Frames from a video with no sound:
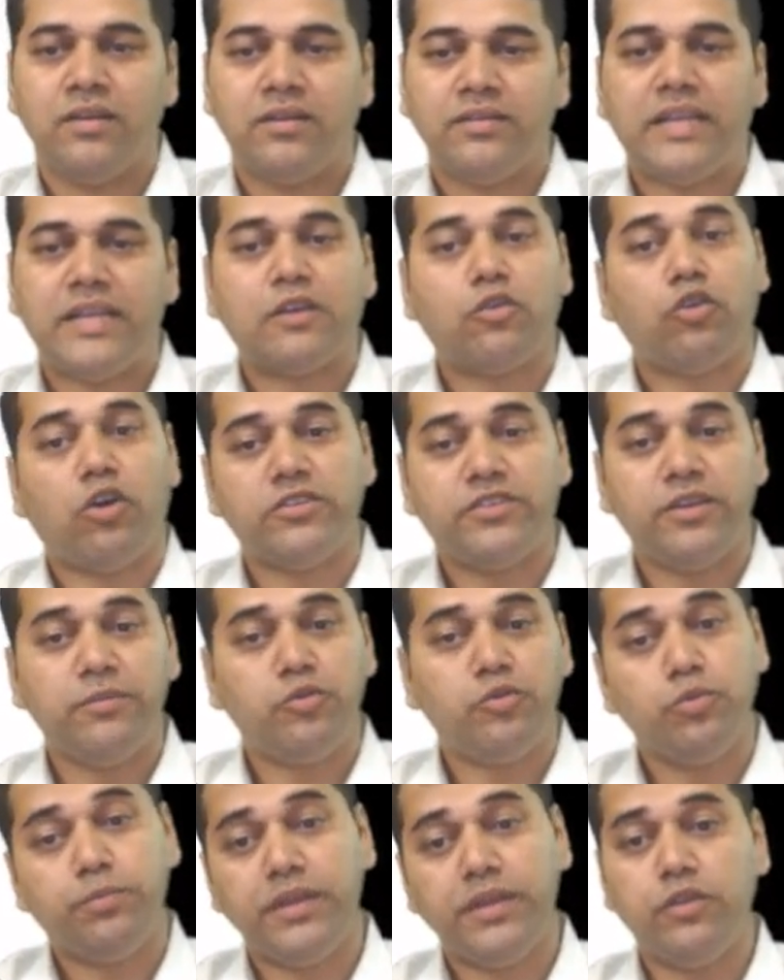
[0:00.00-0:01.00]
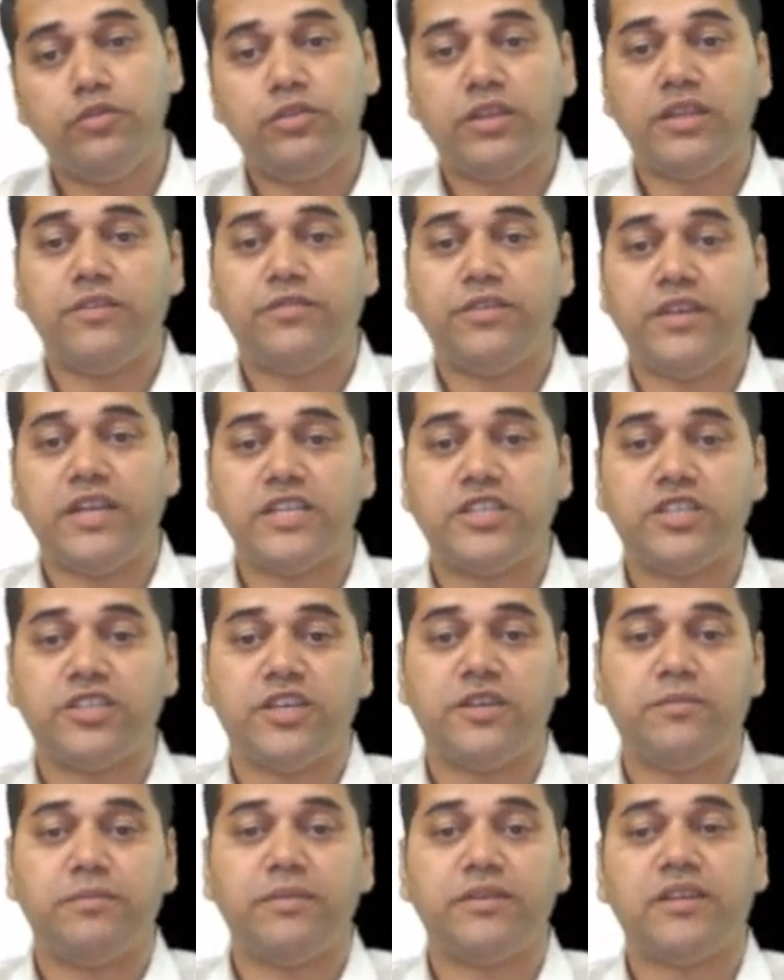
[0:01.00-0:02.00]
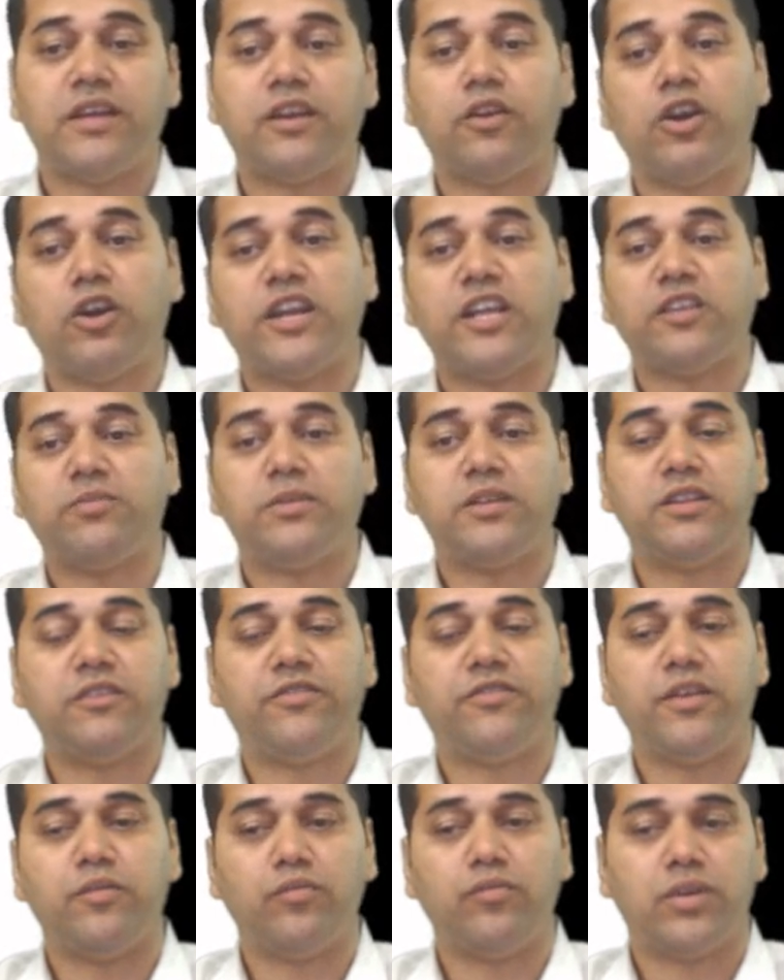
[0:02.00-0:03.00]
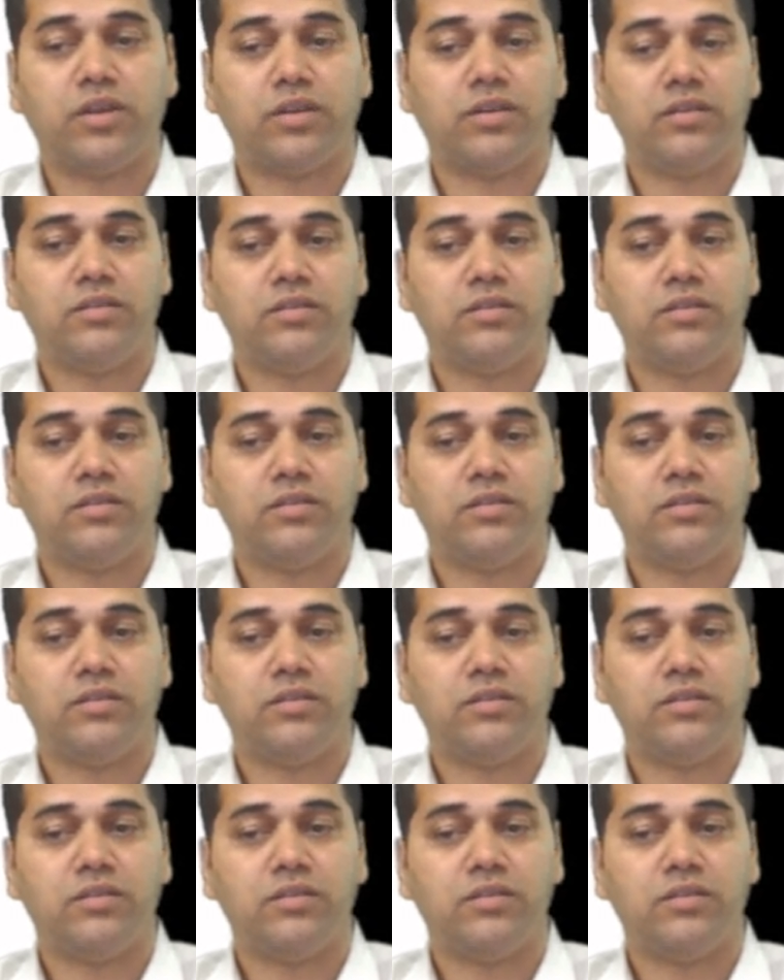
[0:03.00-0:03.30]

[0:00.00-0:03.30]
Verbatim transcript: That cause him to believe that the financial statements are not as per the framework.